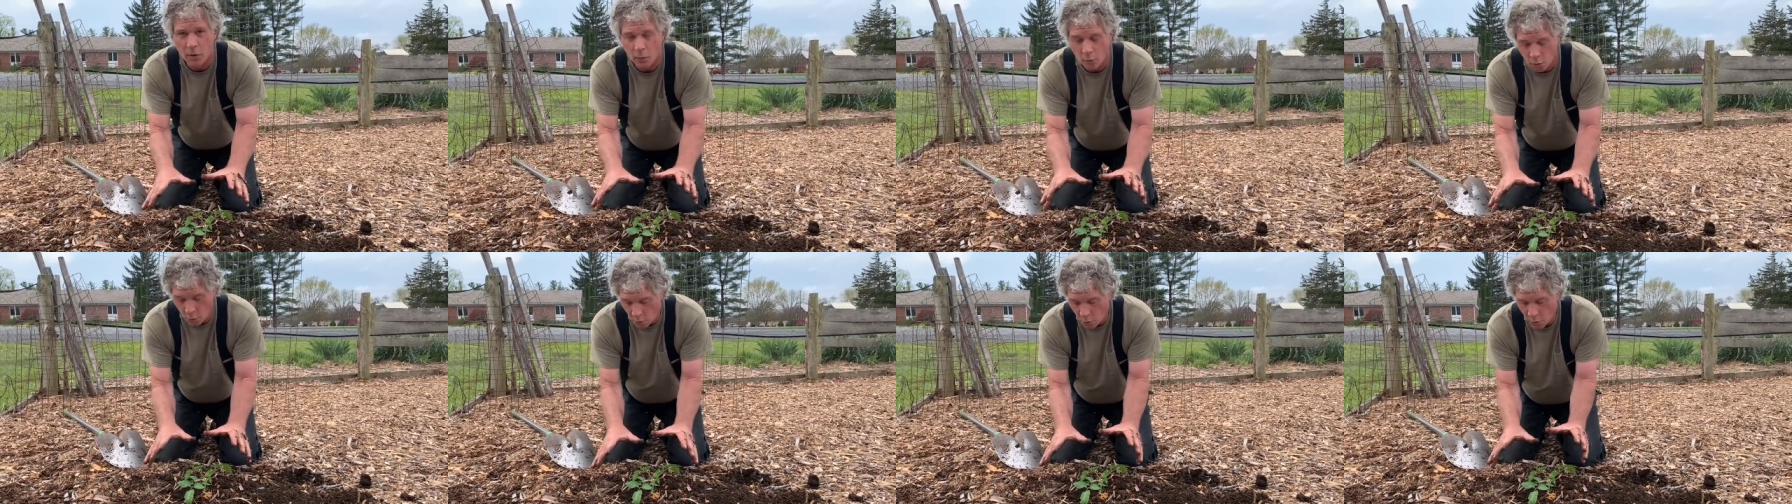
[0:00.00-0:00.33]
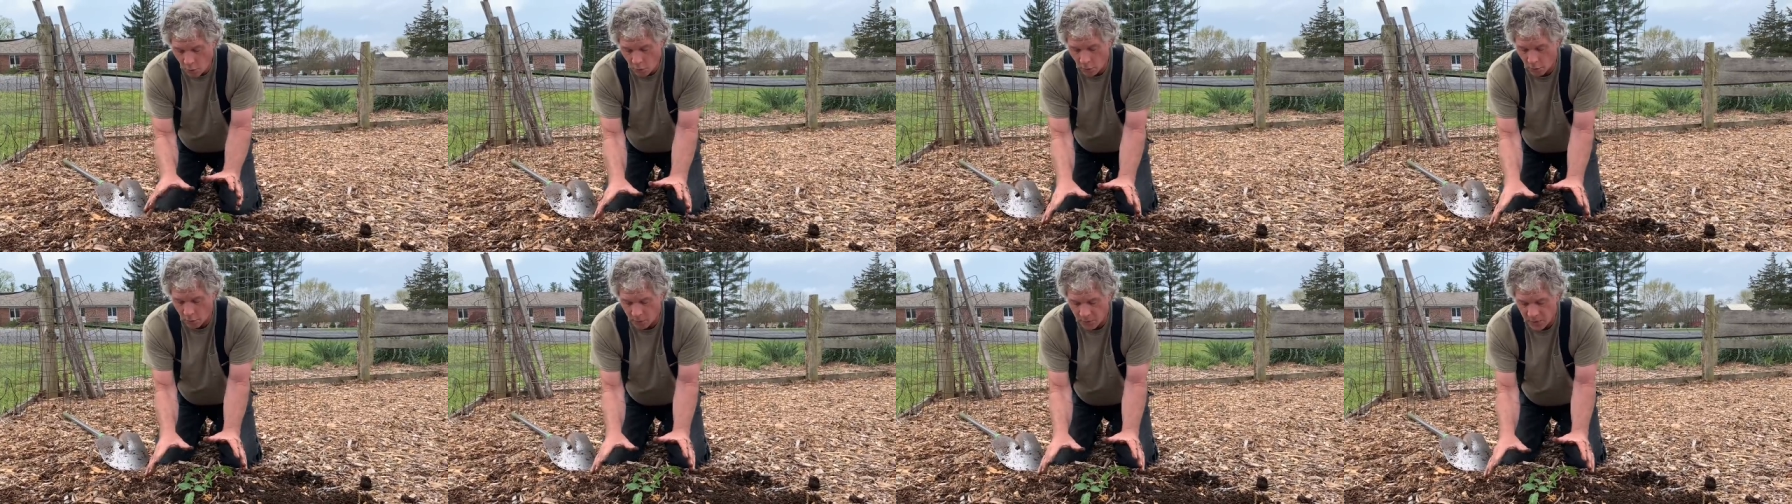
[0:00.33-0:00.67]

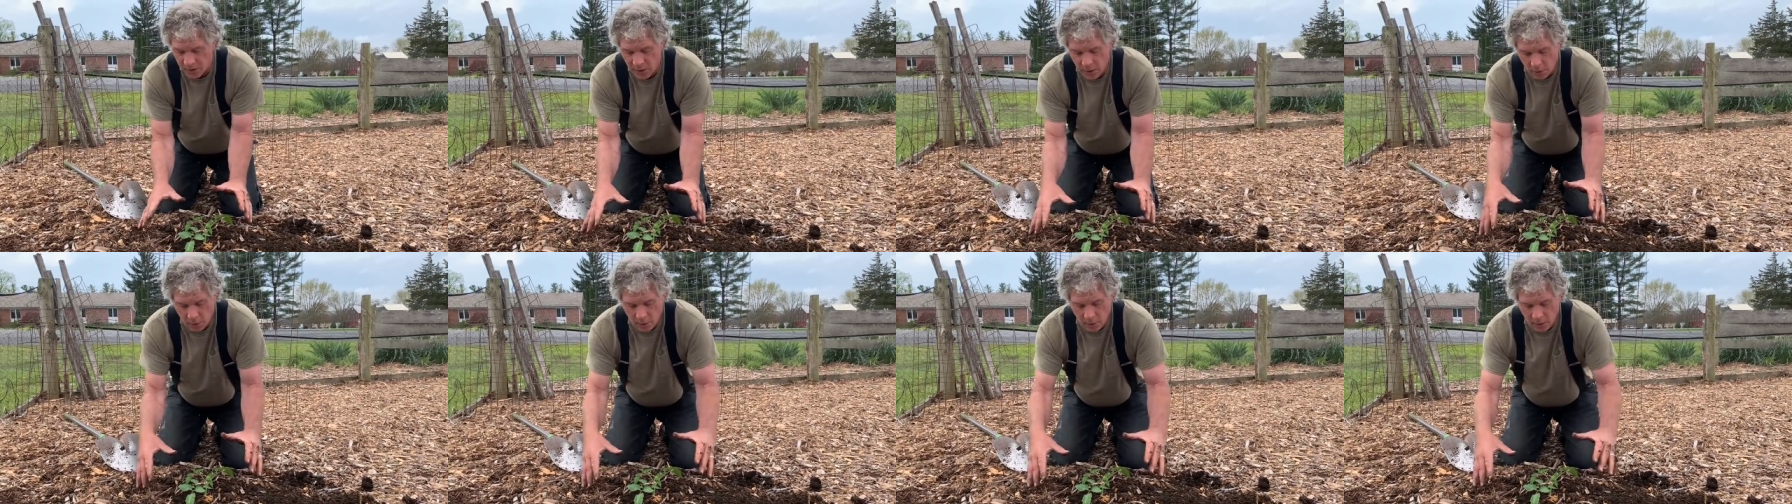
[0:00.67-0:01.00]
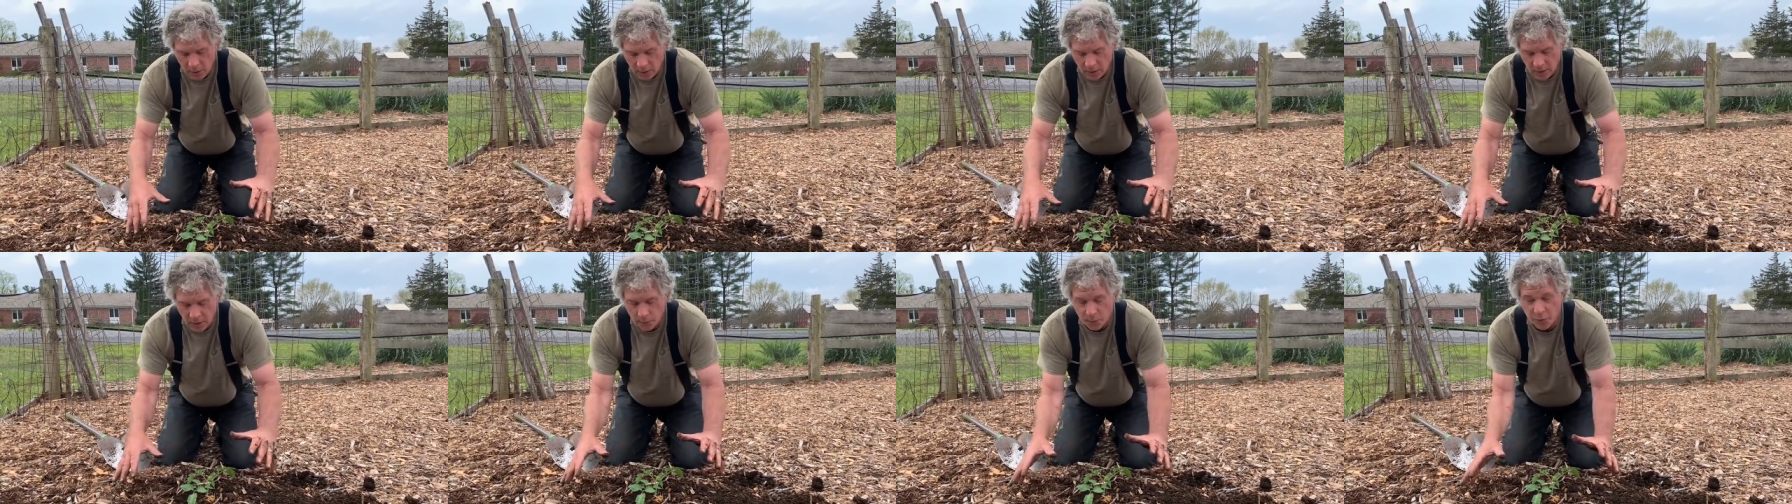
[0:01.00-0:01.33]
warm and they're going
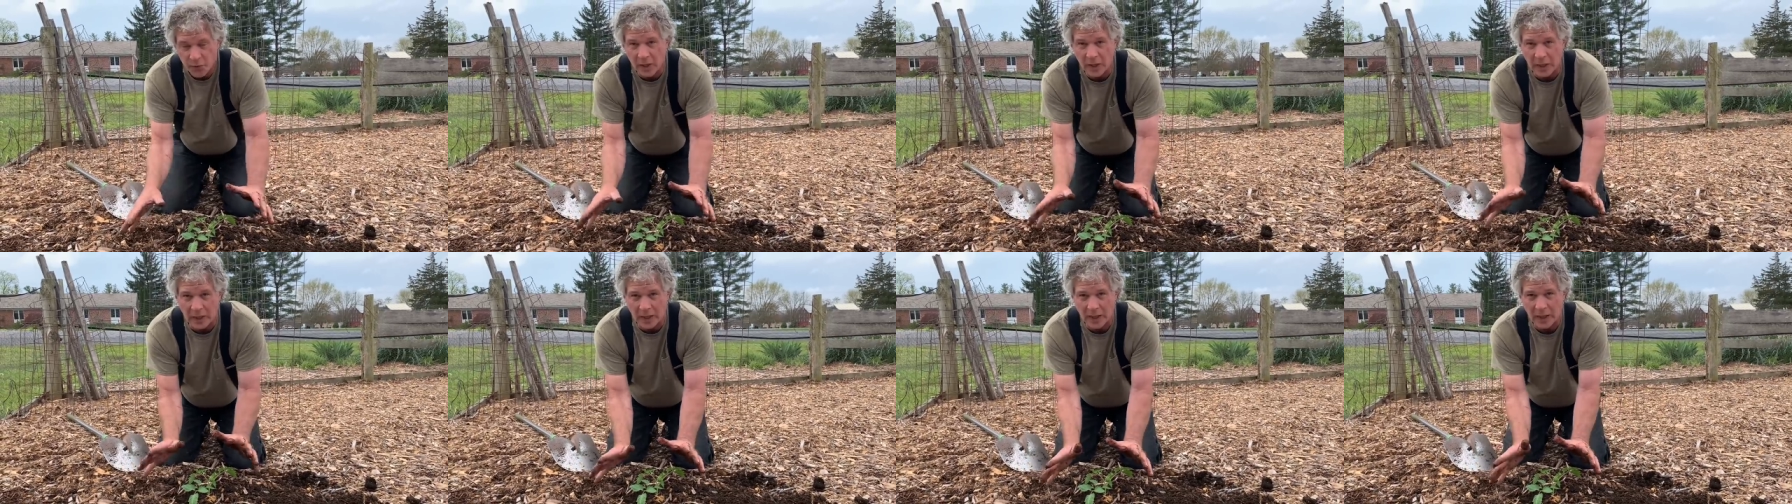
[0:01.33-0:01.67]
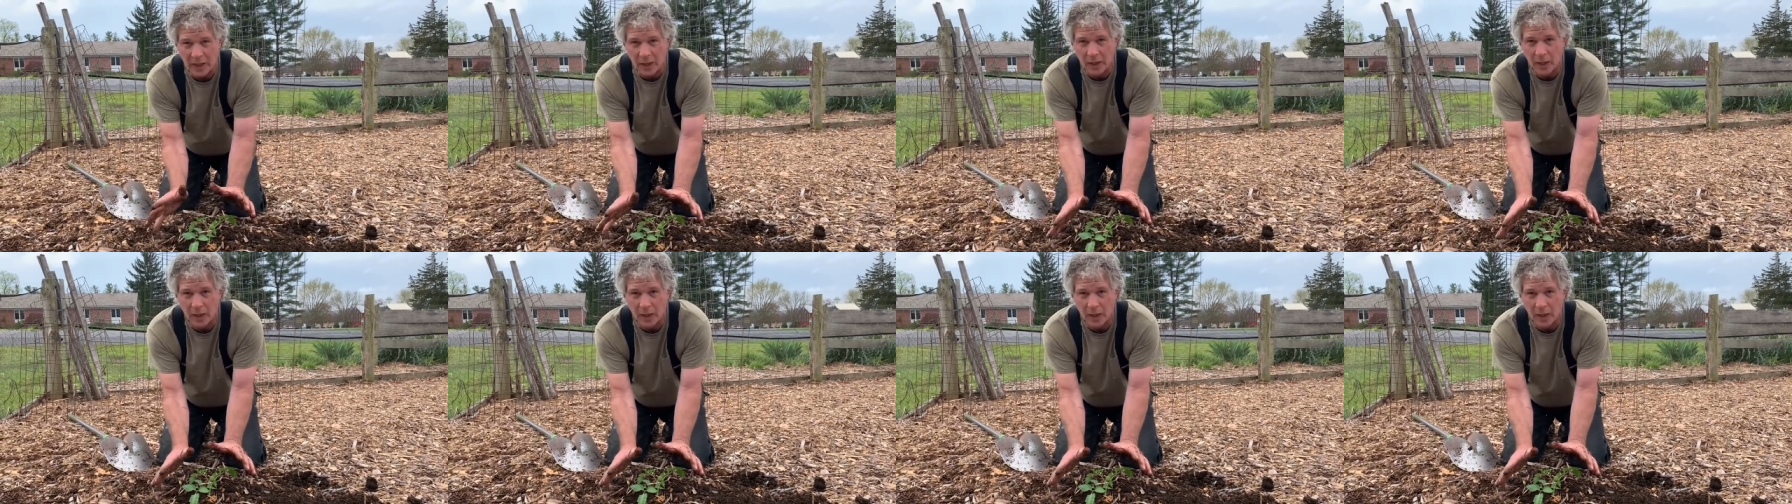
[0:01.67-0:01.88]
to keep the heat